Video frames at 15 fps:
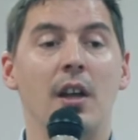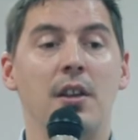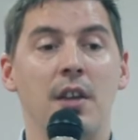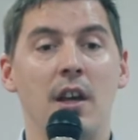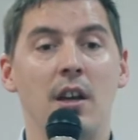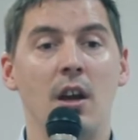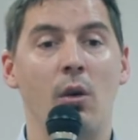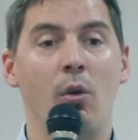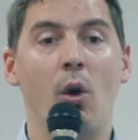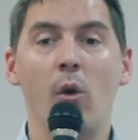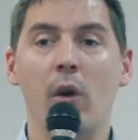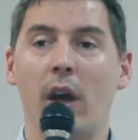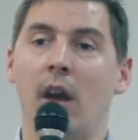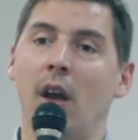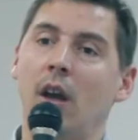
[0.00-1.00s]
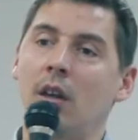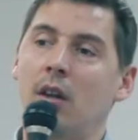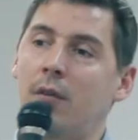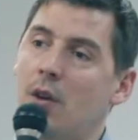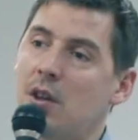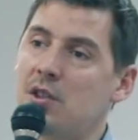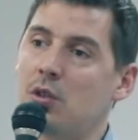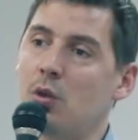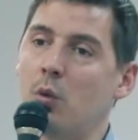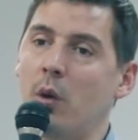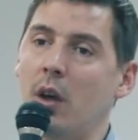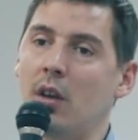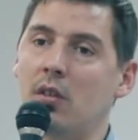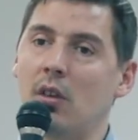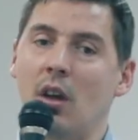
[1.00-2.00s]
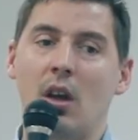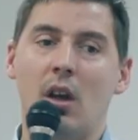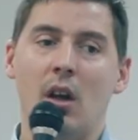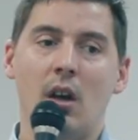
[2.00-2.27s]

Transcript: they know, okay, in the first 2 weeks,